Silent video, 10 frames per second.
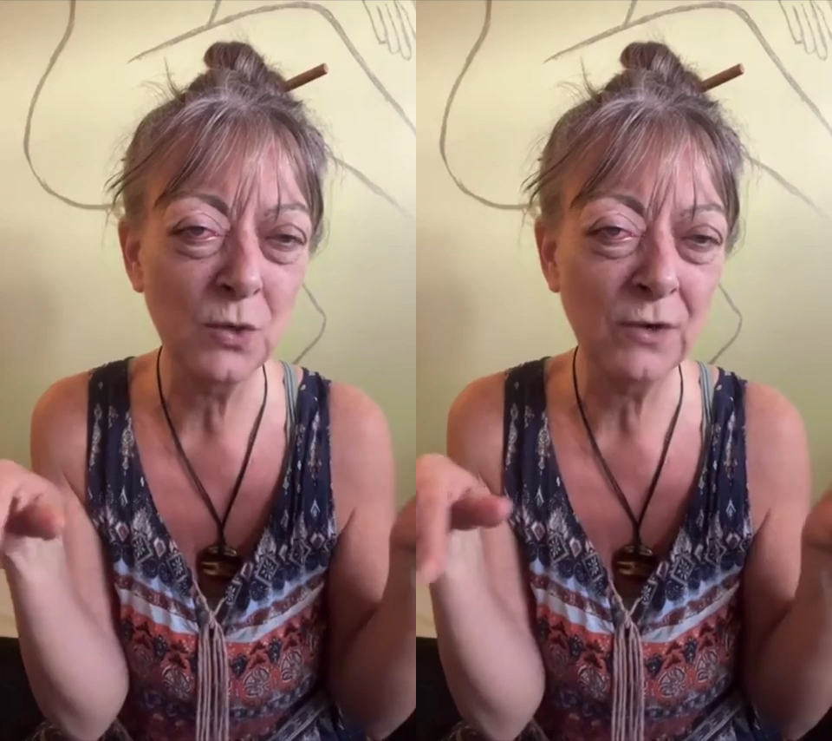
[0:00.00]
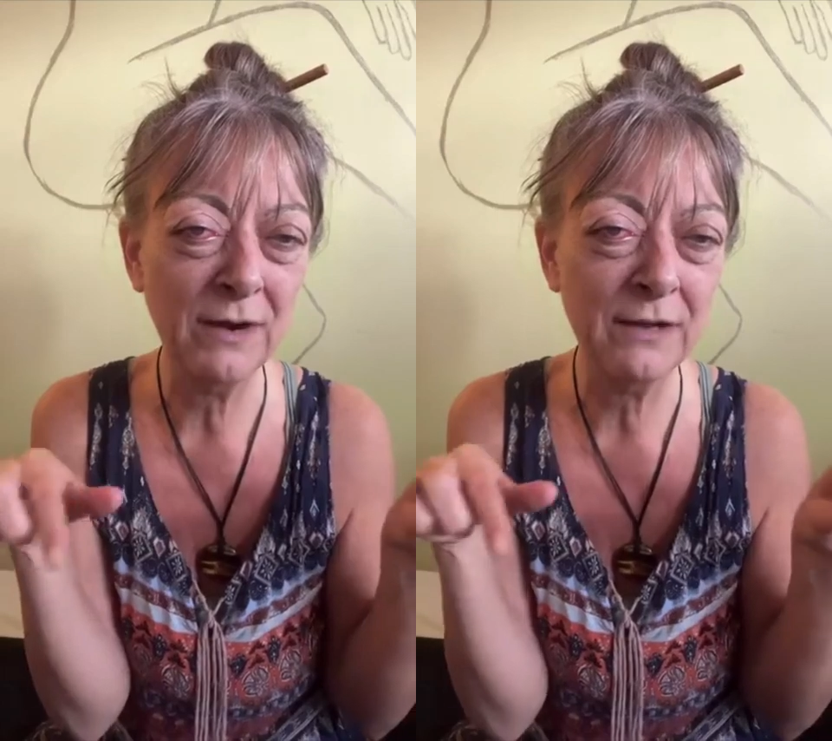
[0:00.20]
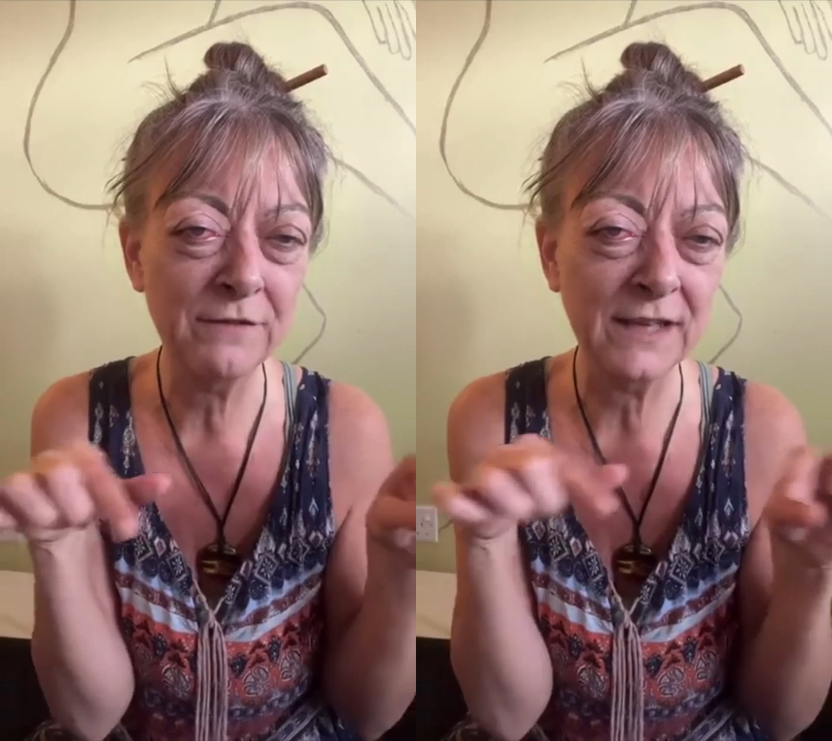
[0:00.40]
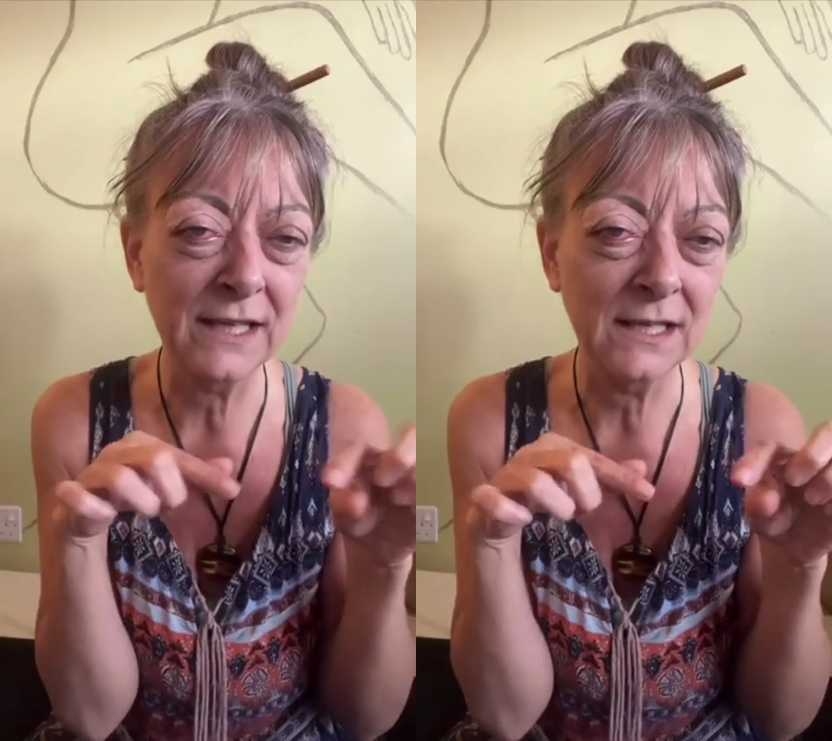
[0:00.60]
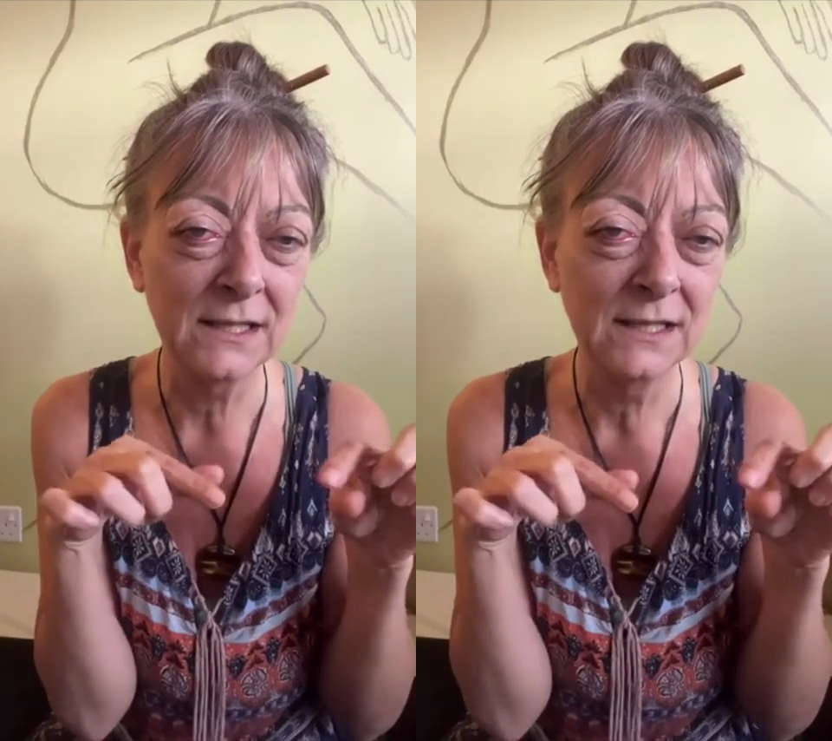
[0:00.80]
water out of
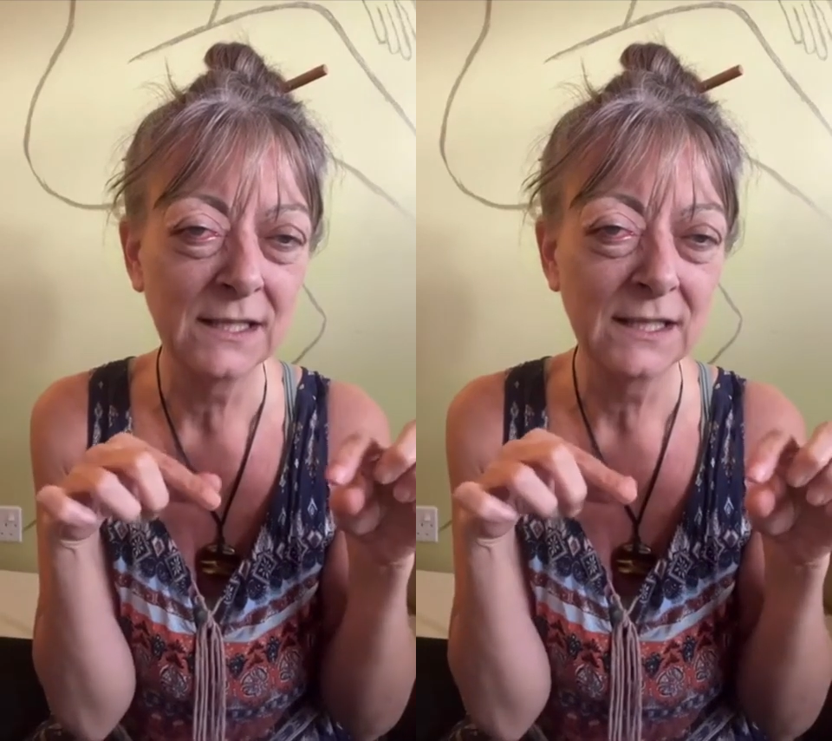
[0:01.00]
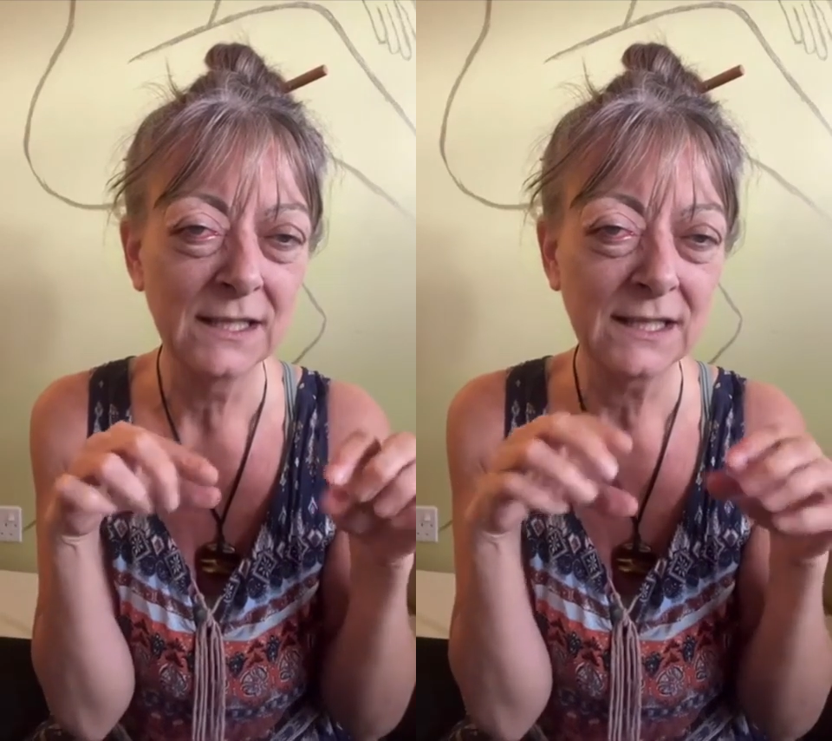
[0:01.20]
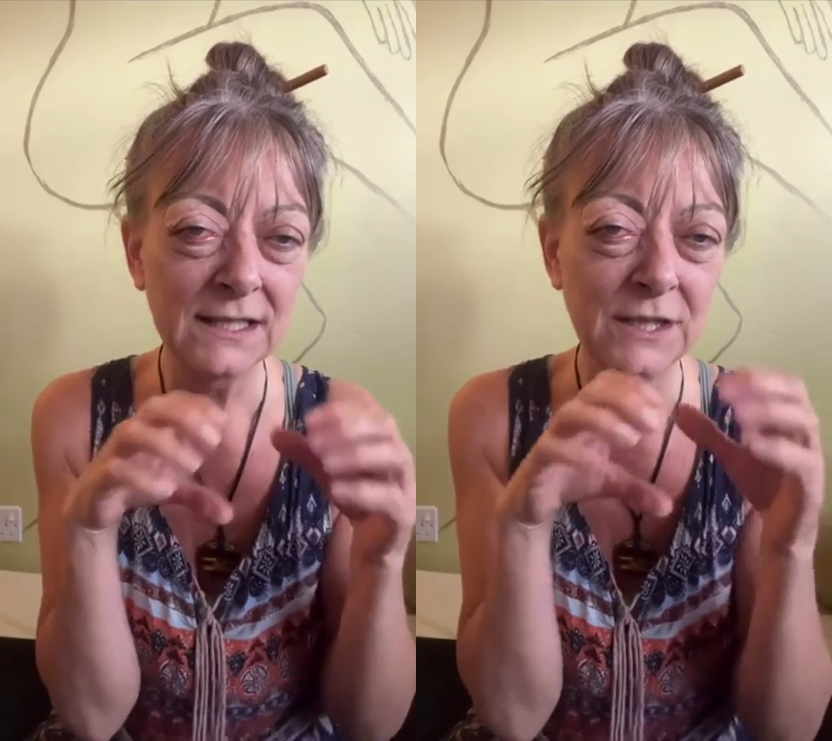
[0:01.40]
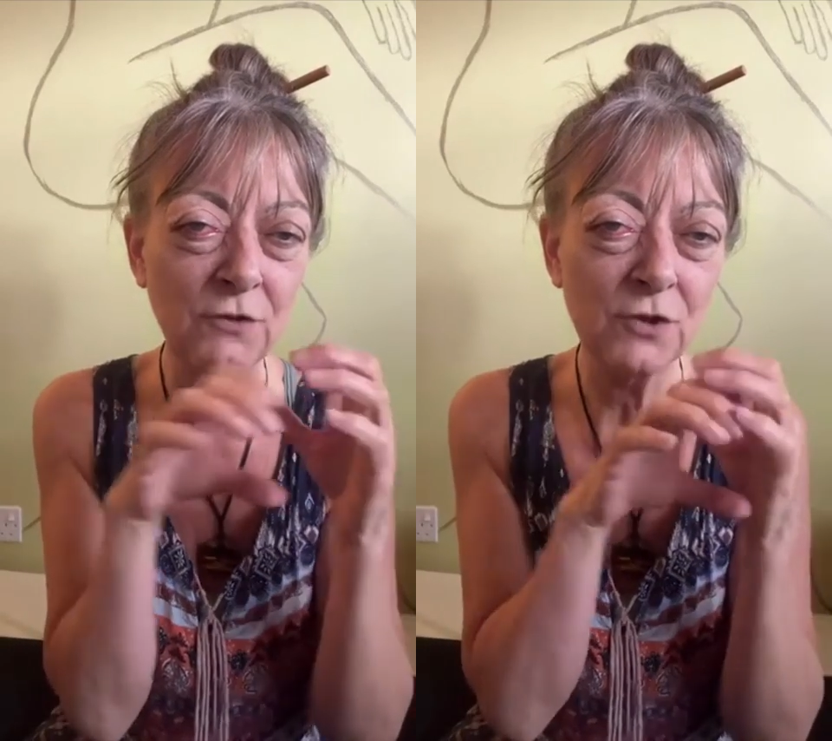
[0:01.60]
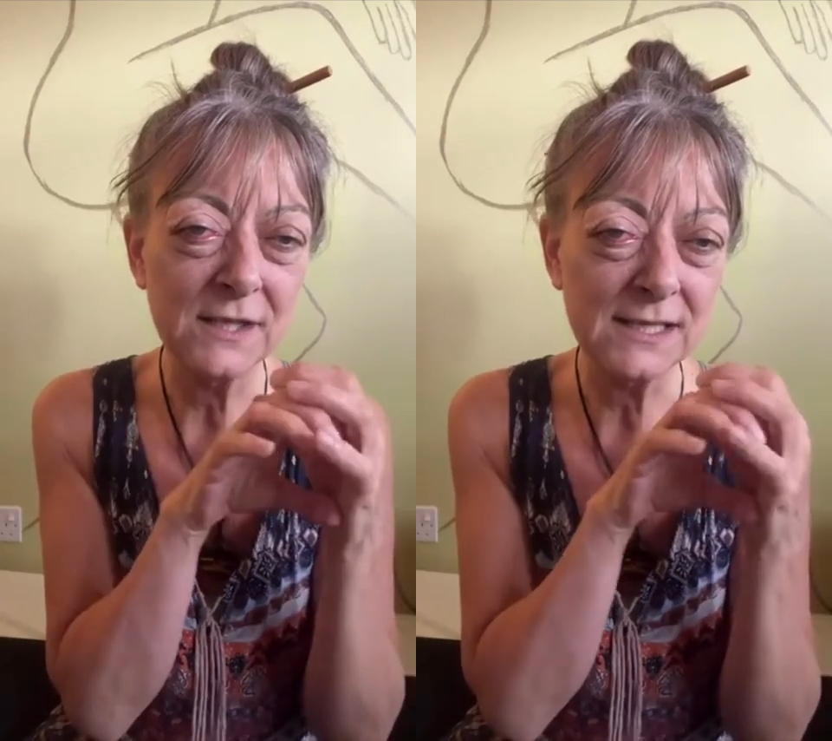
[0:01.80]
here. And then you've
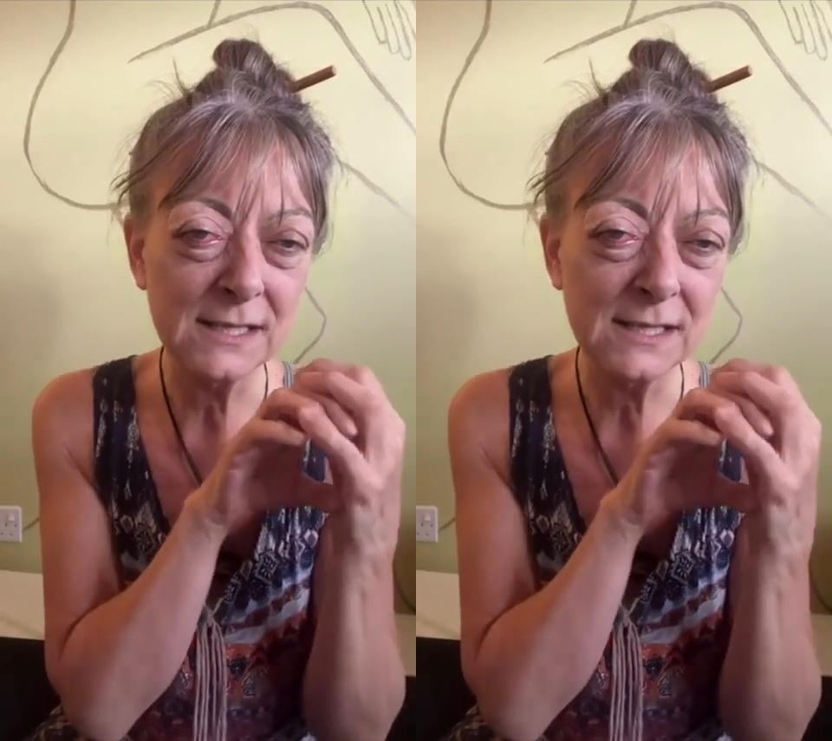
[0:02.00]
got this